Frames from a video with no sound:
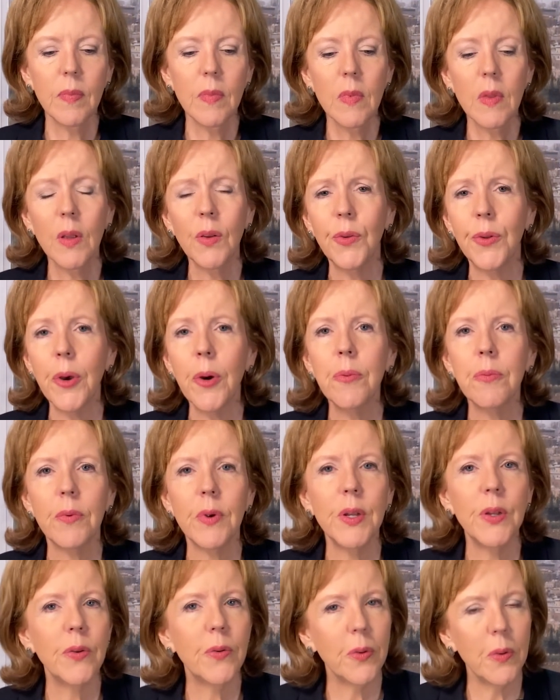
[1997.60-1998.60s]
Don't
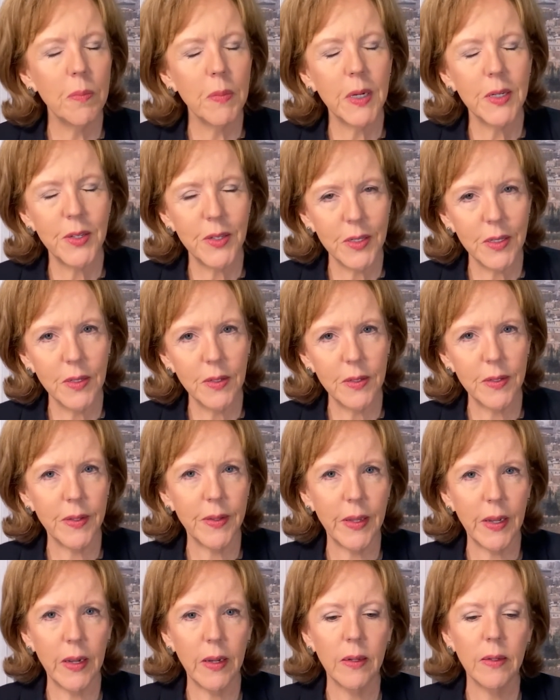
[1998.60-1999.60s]
read too much into
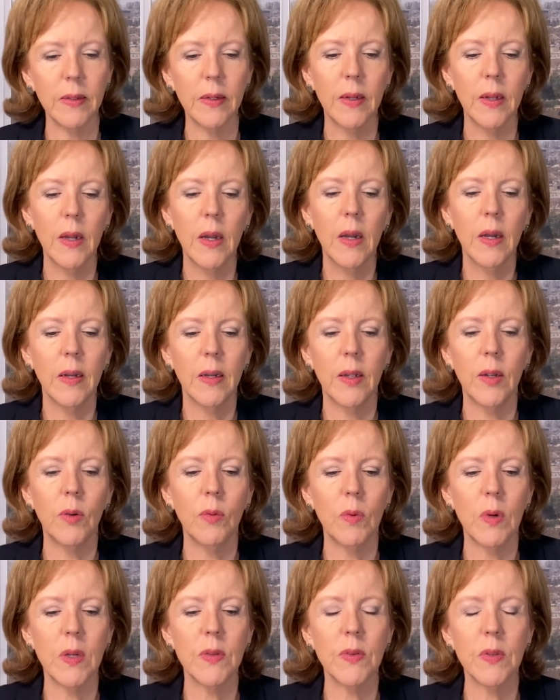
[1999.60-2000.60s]
that. It
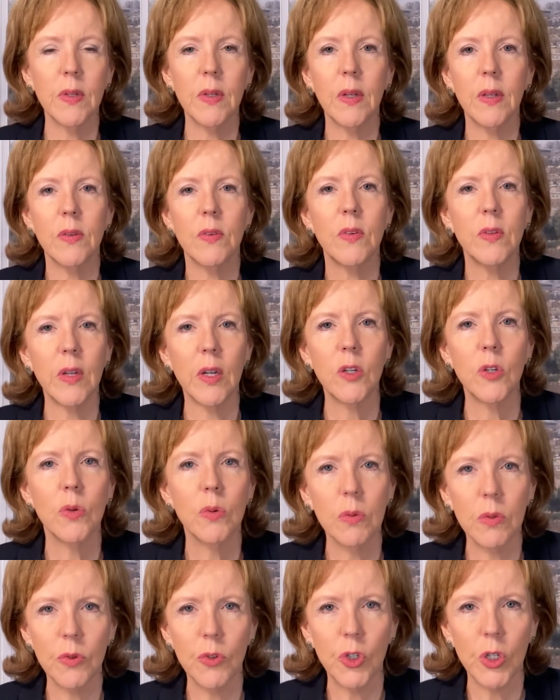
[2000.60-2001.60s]
wasn't a
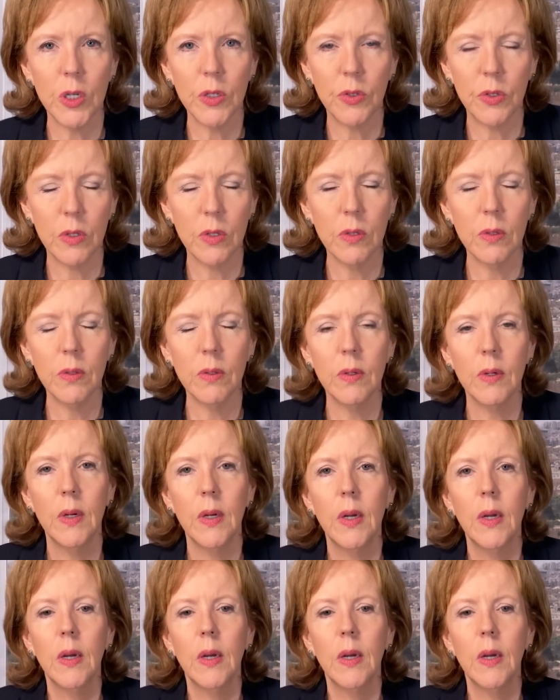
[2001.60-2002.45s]
sexual gesture.